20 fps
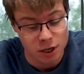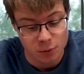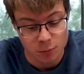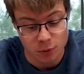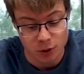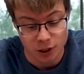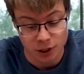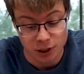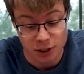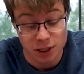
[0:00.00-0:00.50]

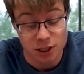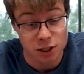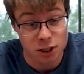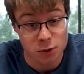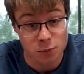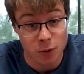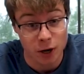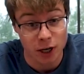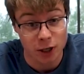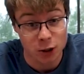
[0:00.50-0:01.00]
but this is
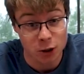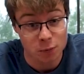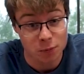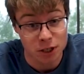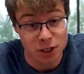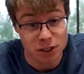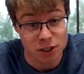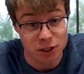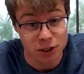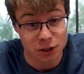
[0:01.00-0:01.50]
by no
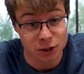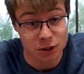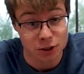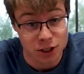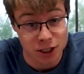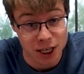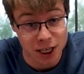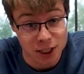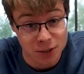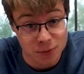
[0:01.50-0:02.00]
means
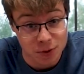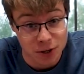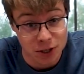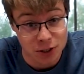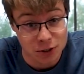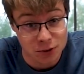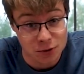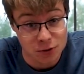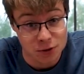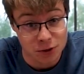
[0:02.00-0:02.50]
encouraging anybody
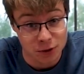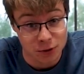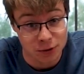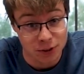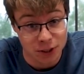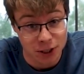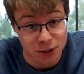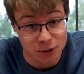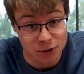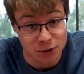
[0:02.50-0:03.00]
to do their own
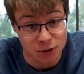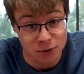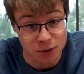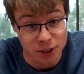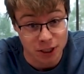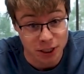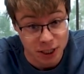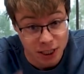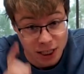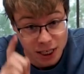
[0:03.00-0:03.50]
electrical
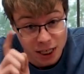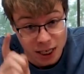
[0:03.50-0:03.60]
work.